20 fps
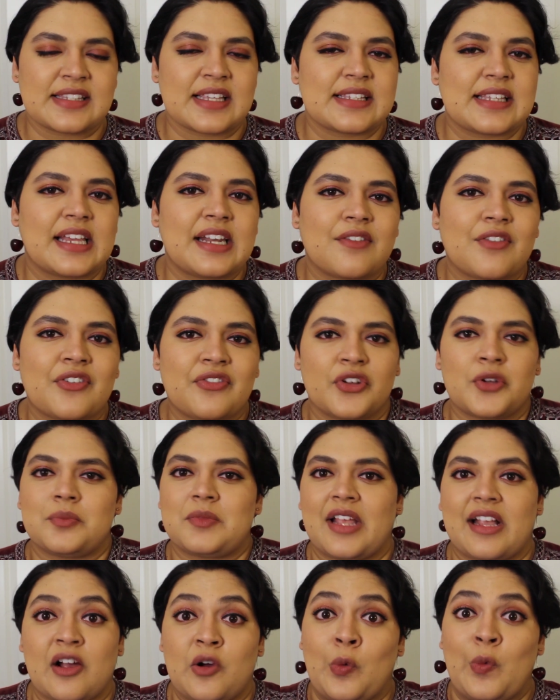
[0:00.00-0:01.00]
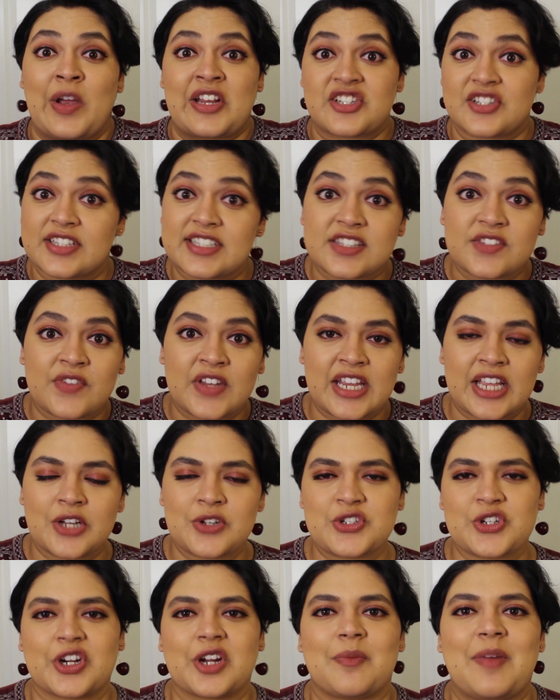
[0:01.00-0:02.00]
because I never filmed like a wishlist
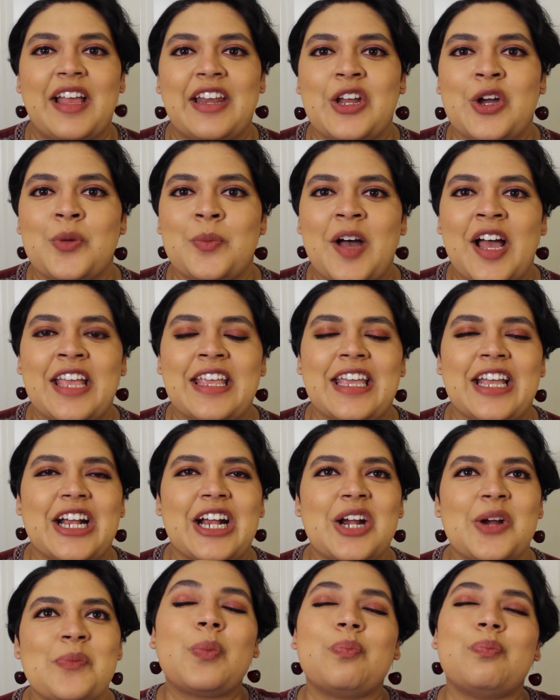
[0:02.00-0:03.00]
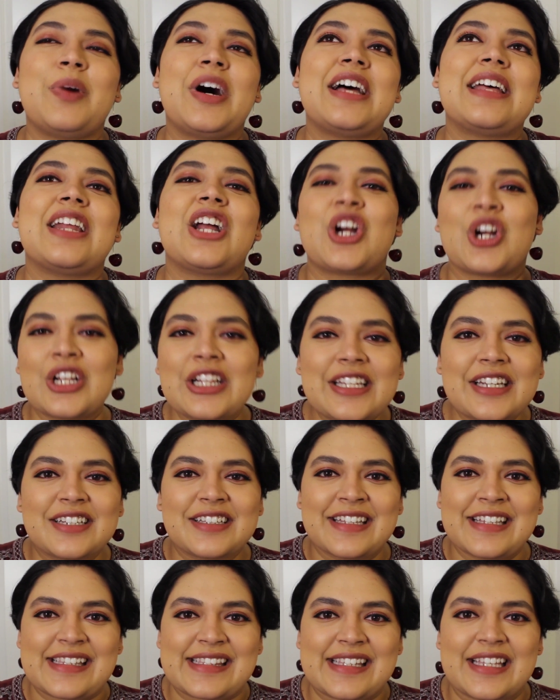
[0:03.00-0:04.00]
video during my no-buy year, but earlier
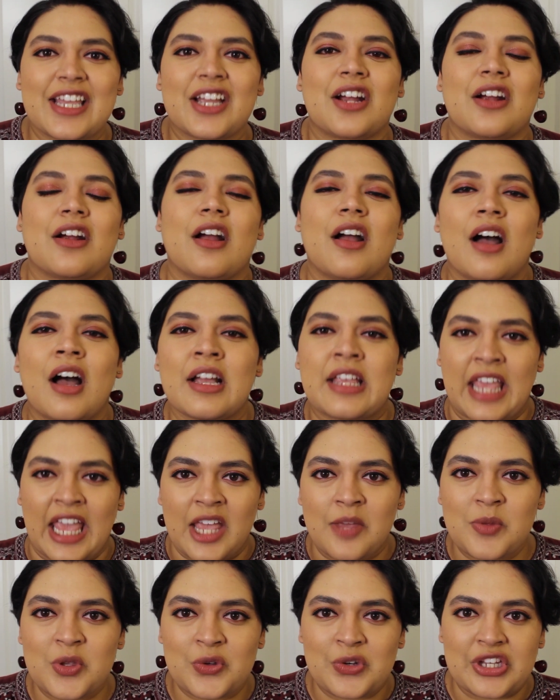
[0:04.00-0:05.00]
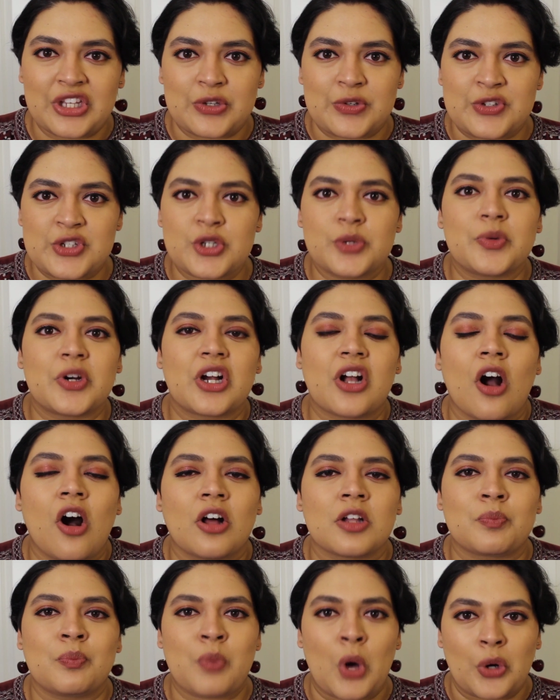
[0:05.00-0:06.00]
this year, a K-beauty YouTuber
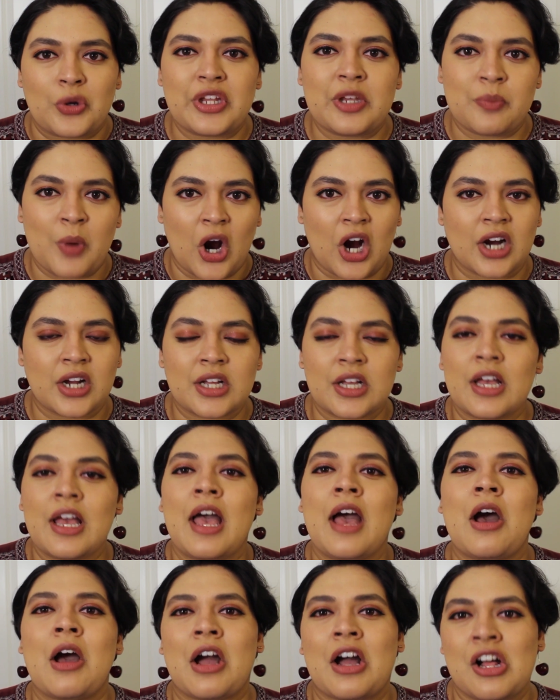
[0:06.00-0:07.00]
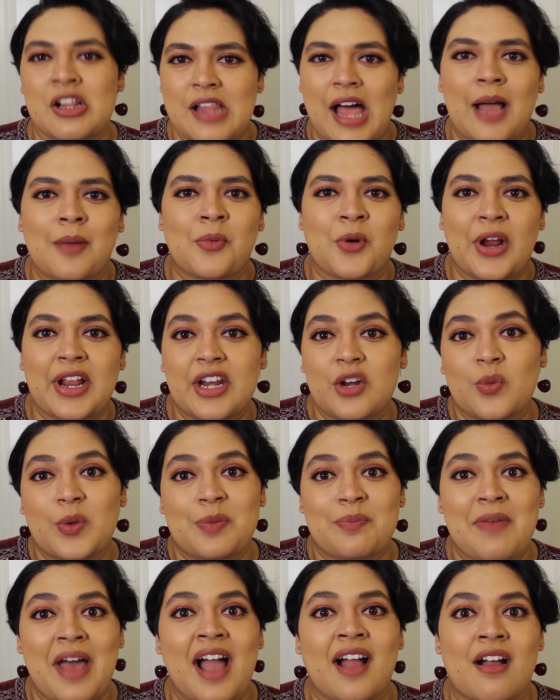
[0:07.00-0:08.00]
called Pony Park collaborated
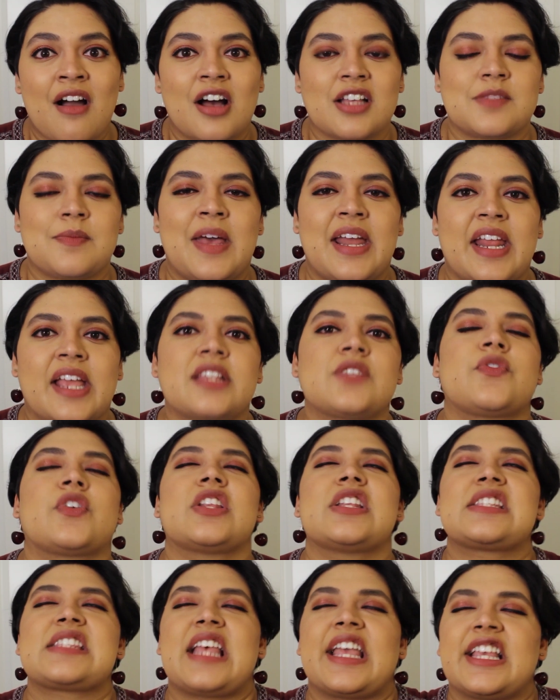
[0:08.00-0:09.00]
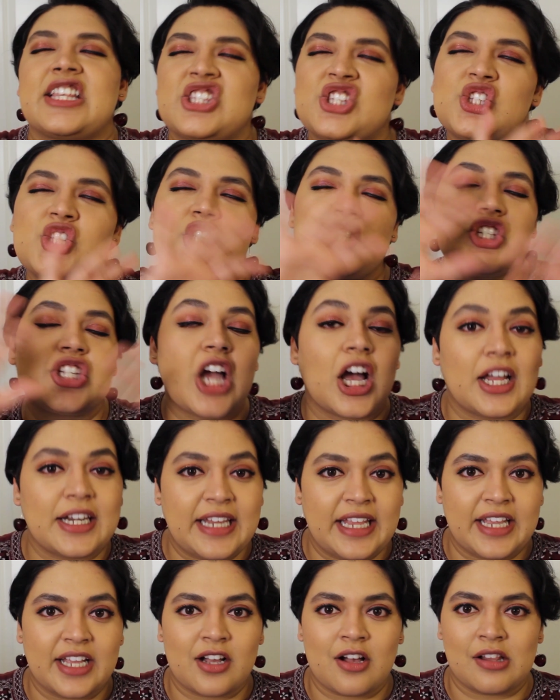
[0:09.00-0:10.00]
with MAC Cosmetics for this like
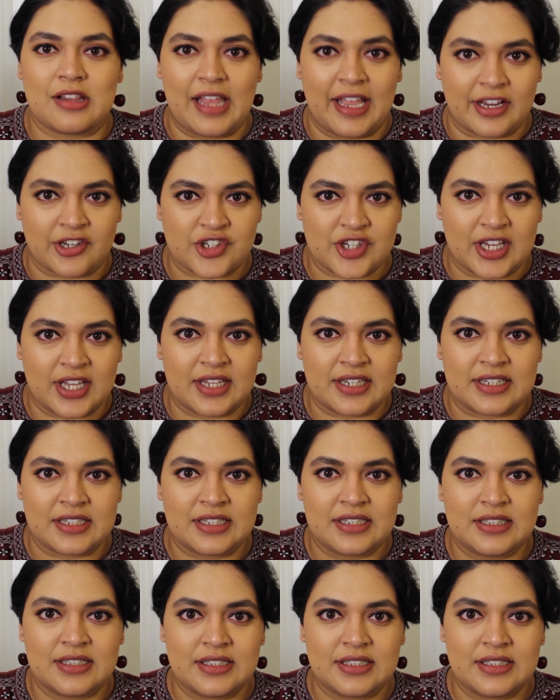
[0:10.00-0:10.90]
stunning collection.